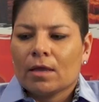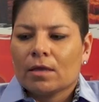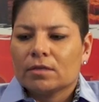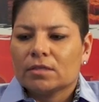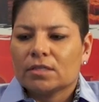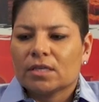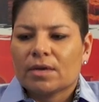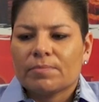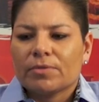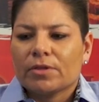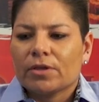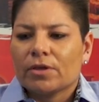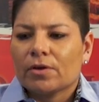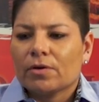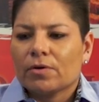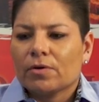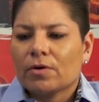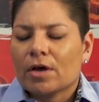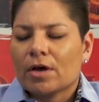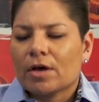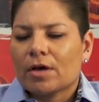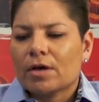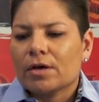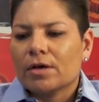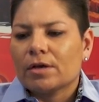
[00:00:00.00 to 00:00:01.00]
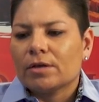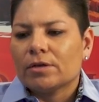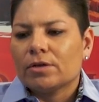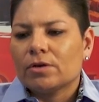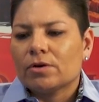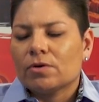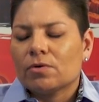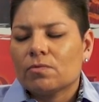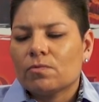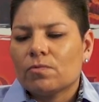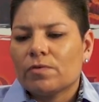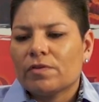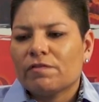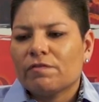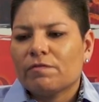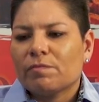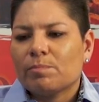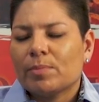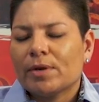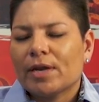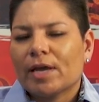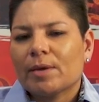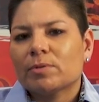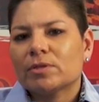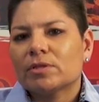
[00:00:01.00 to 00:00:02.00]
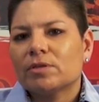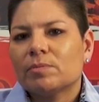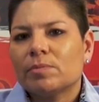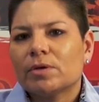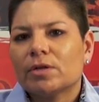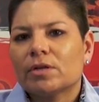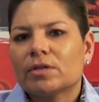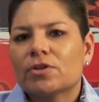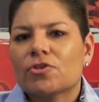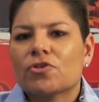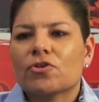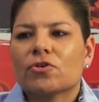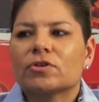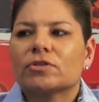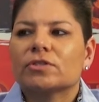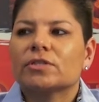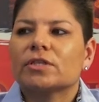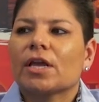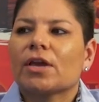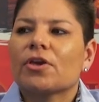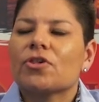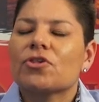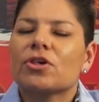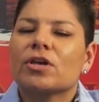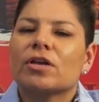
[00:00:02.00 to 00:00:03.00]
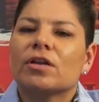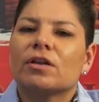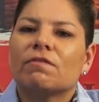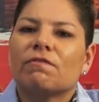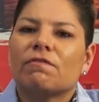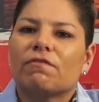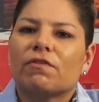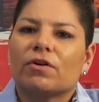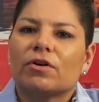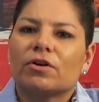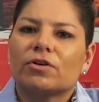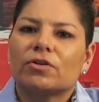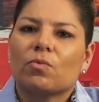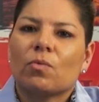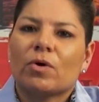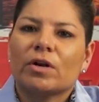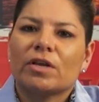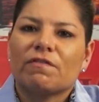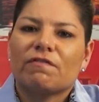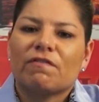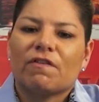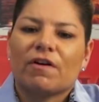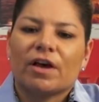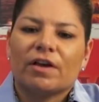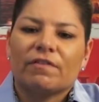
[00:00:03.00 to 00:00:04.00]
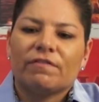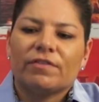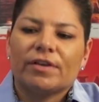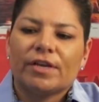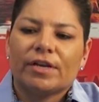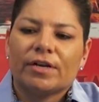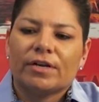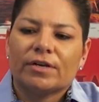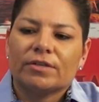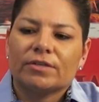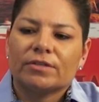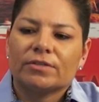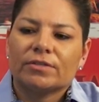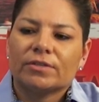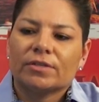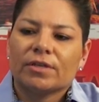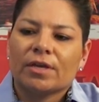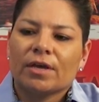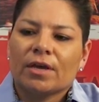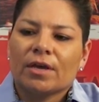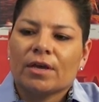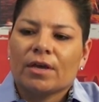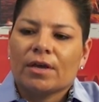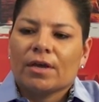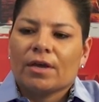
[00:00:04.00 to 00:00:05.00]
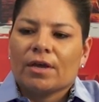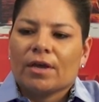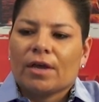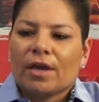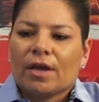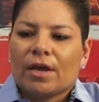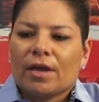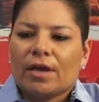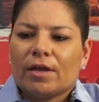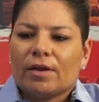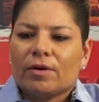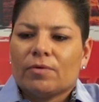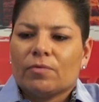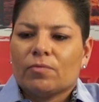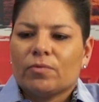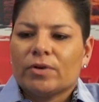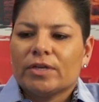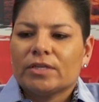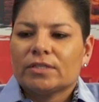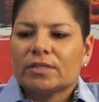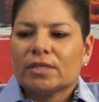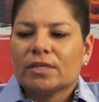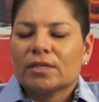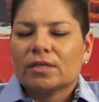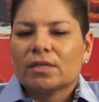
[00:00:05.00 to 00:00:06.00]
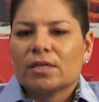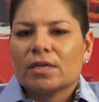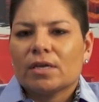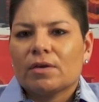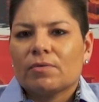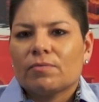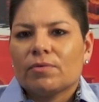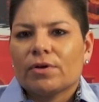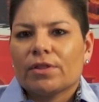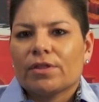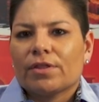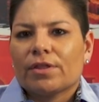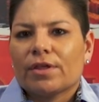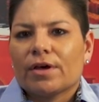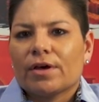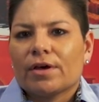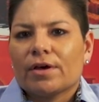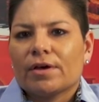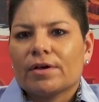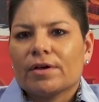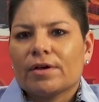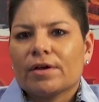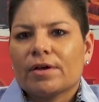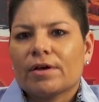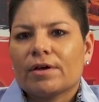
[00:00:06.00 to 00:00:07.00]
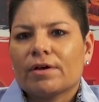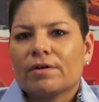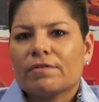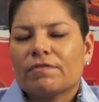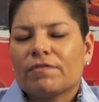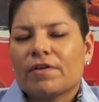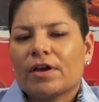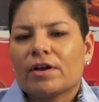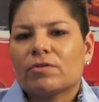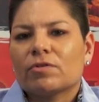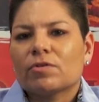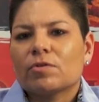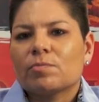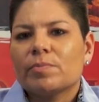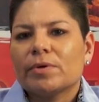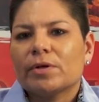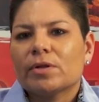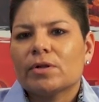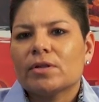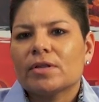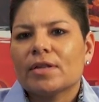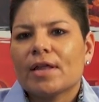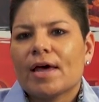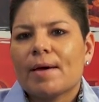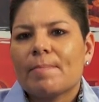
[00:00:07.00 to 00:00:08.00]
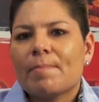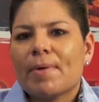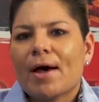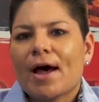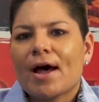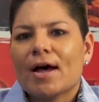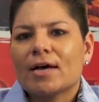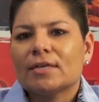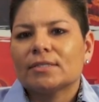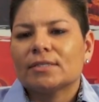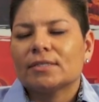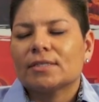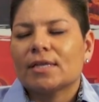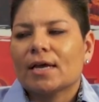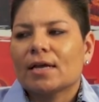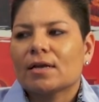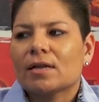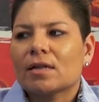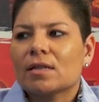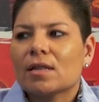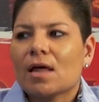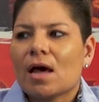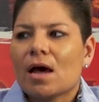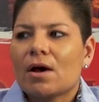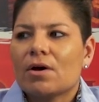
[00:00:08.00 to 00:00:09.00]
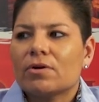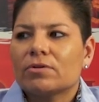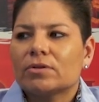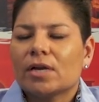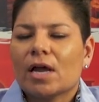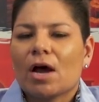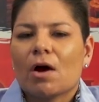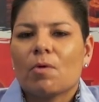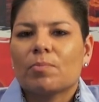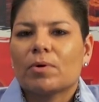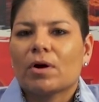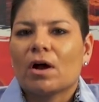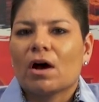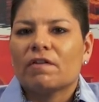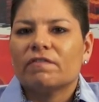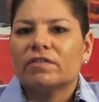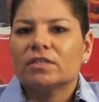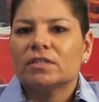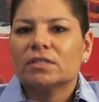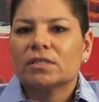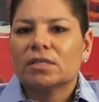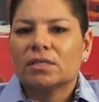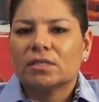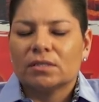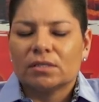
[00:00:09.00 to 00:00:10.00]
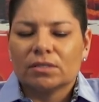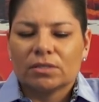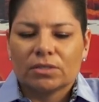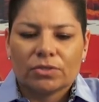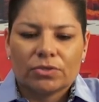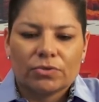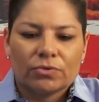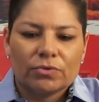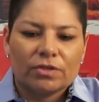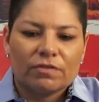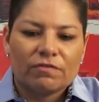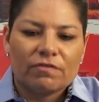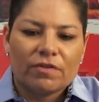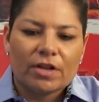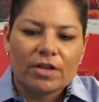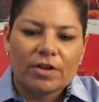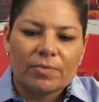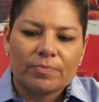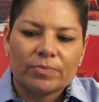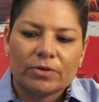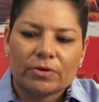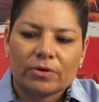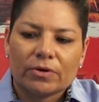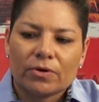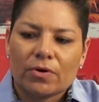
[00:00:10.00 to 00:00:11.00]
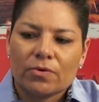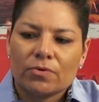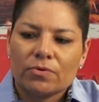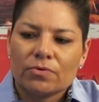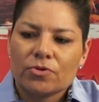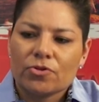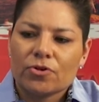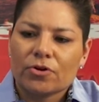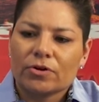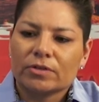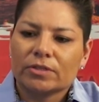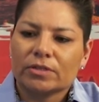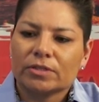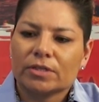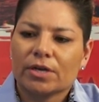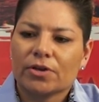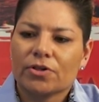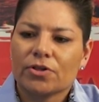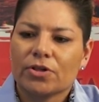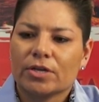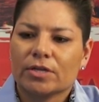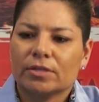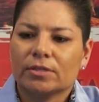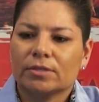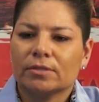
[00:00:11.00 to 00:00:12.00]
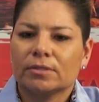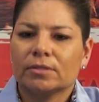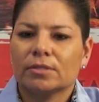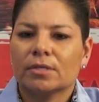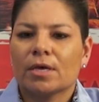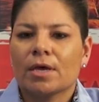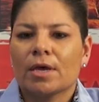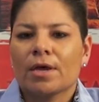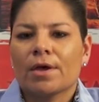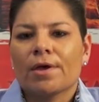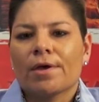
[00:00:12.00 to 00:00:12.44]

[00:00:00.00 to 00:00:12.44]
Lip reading: Something, you know, we've been able to build a jurisdiction for 25 years. And recently with a federal bill that passed that allowed now provinces to develop their own jurisdictions,